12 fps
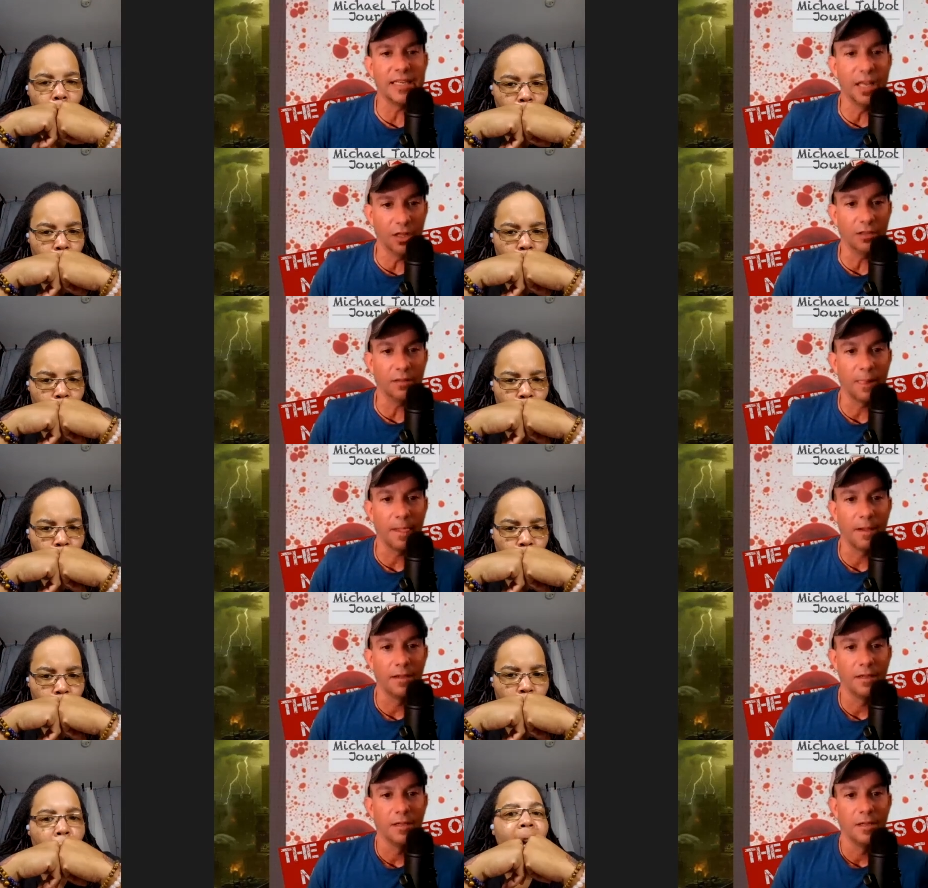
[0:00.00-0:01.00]
Speaker 1: Hill.
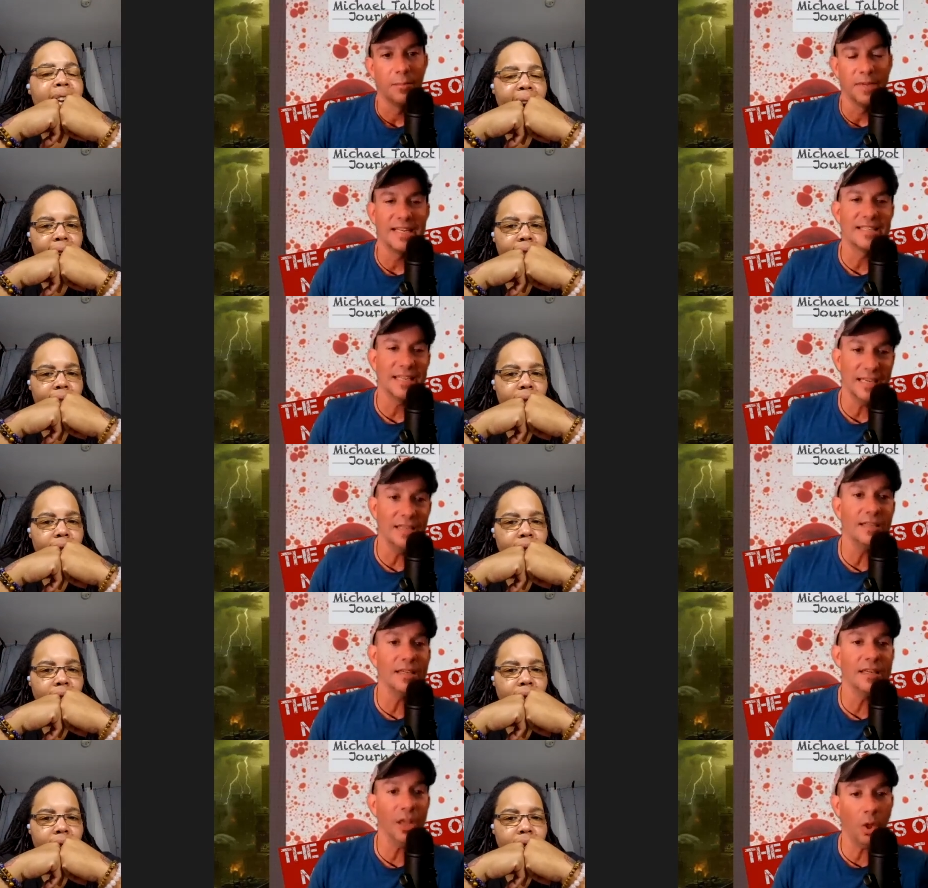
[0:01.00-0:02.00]
Yes. Because
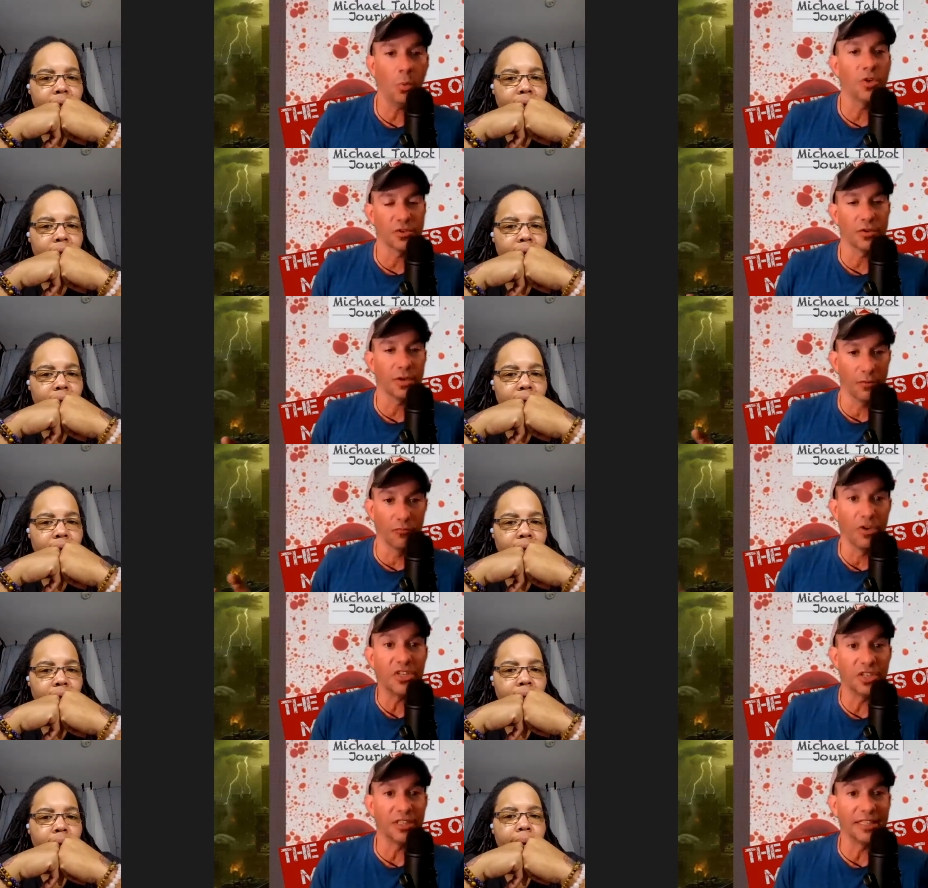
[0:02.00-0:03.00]
Indian Hill was
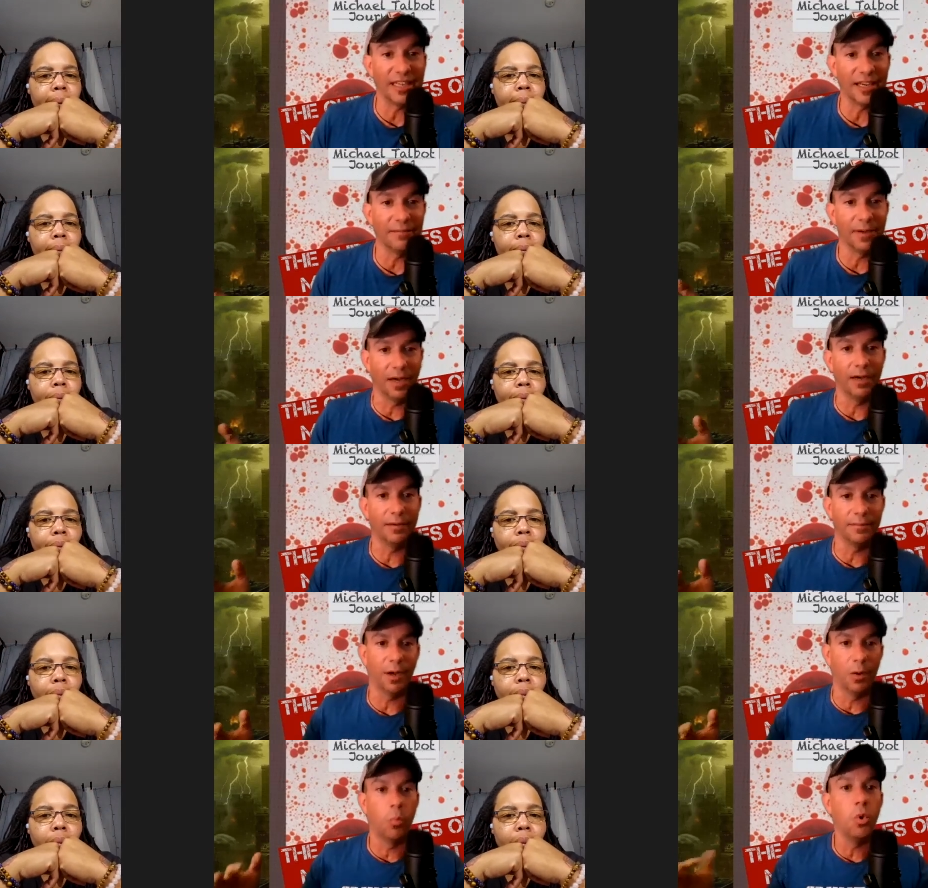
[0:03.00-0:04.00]
originally a, a,
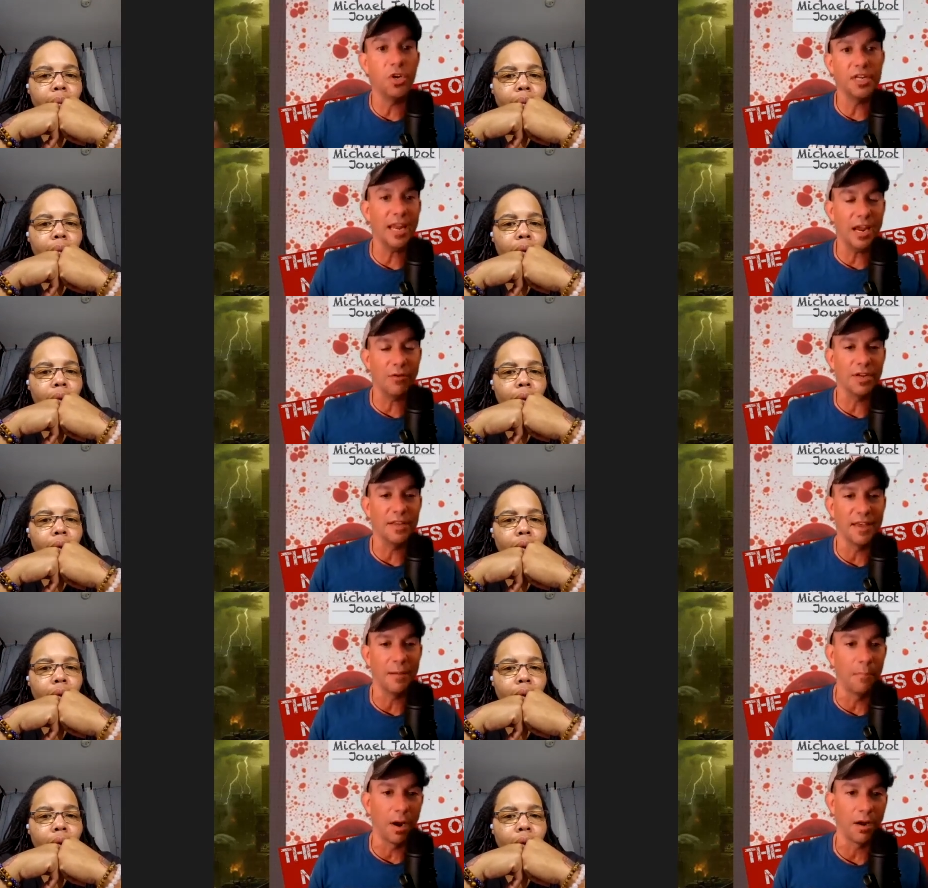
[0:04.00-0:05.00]
a wooded area
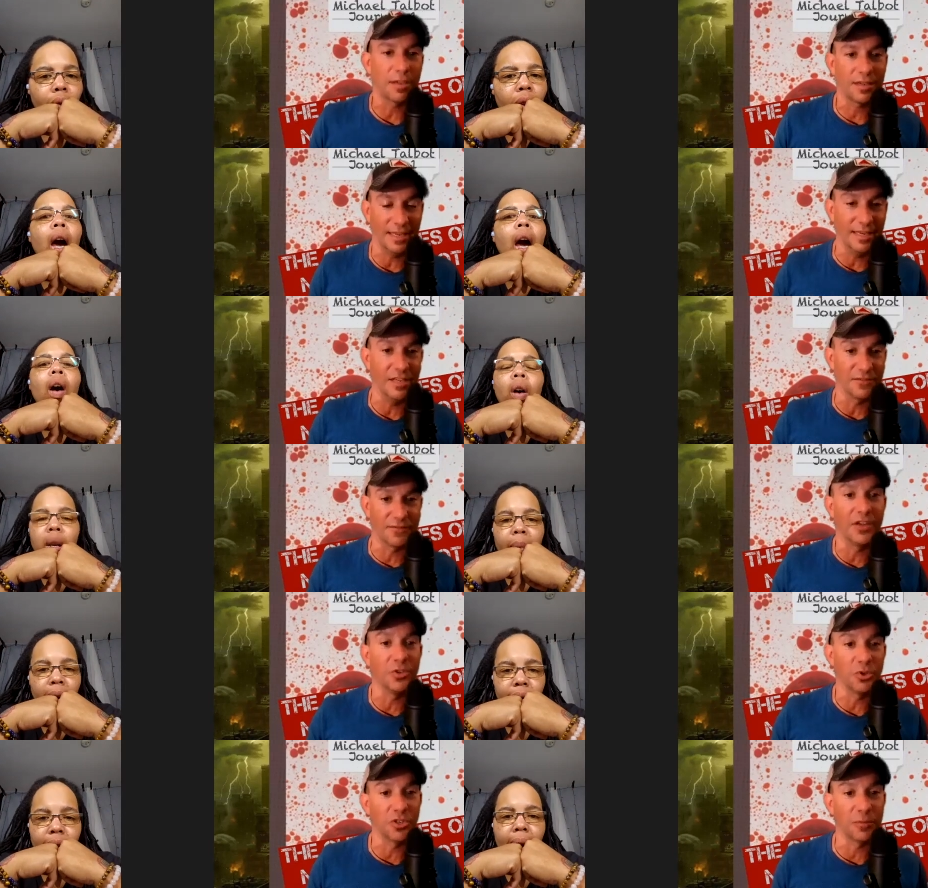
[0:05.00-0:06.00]
that Mark and his
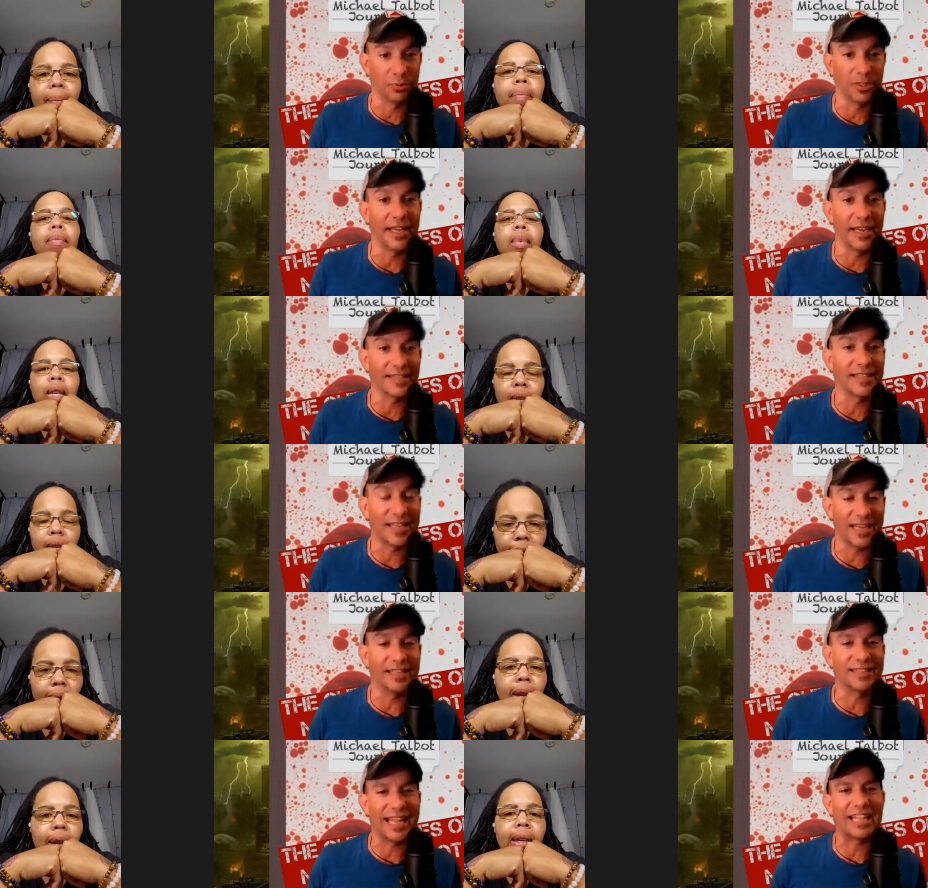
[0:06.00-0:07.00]
friends used to play at as
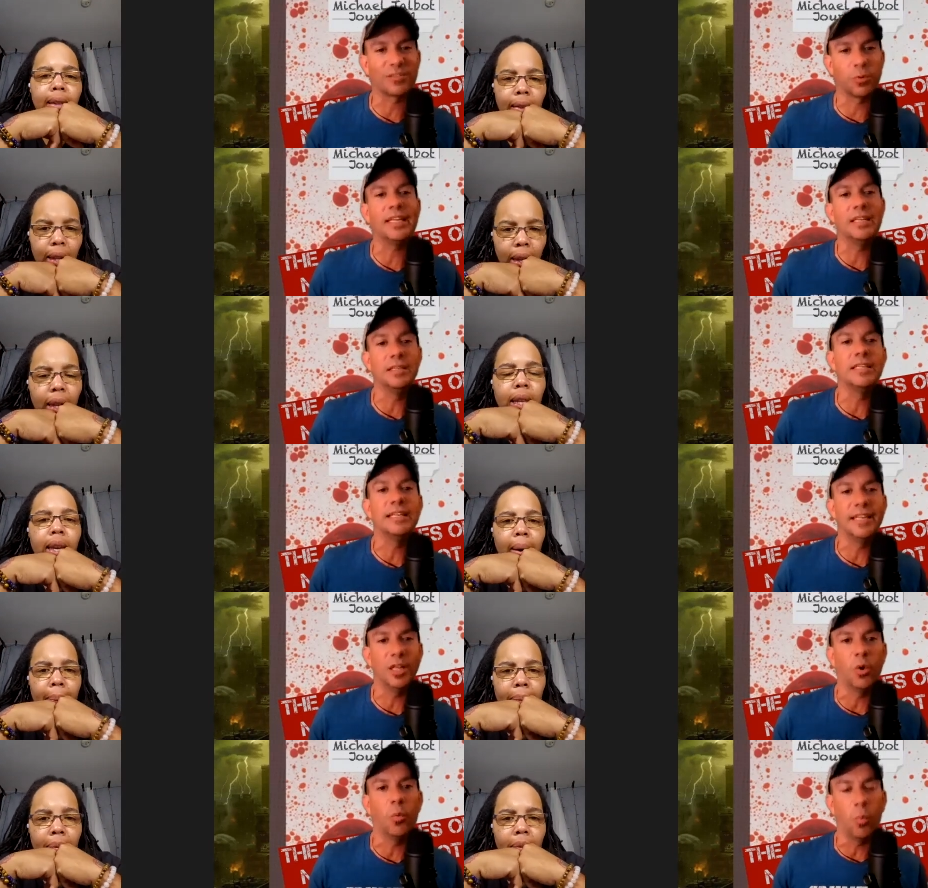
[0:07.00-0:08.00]
kids. That's what Indian
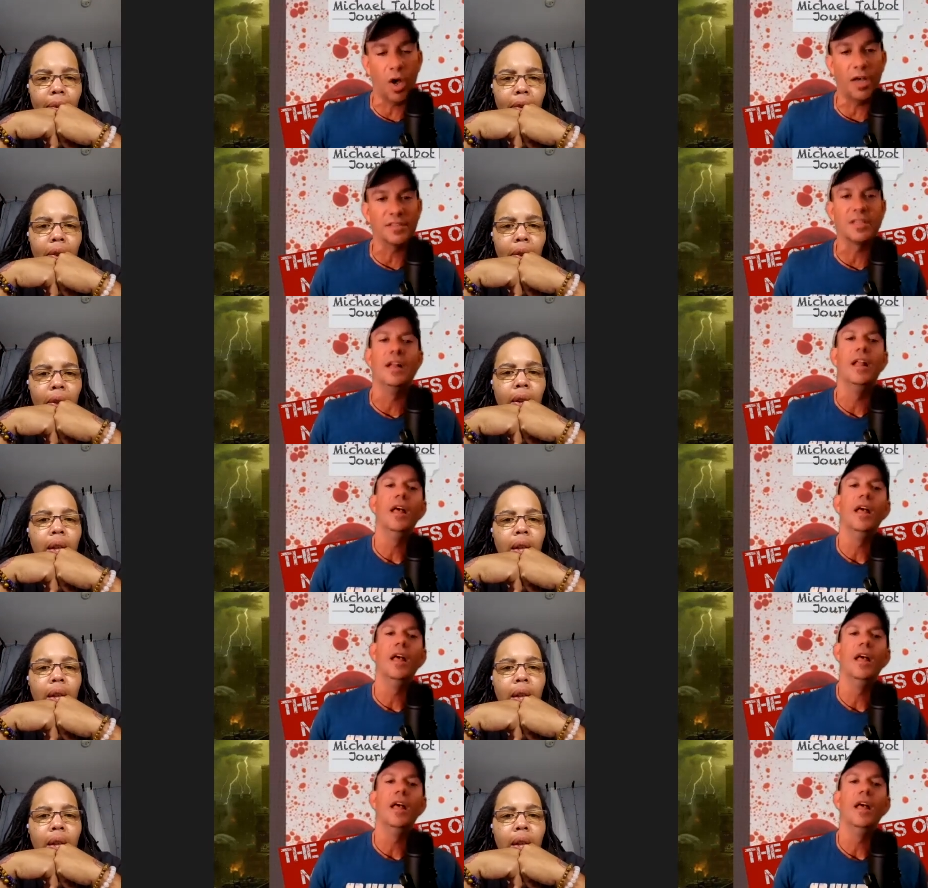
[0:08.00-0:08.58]
yep. Hill was.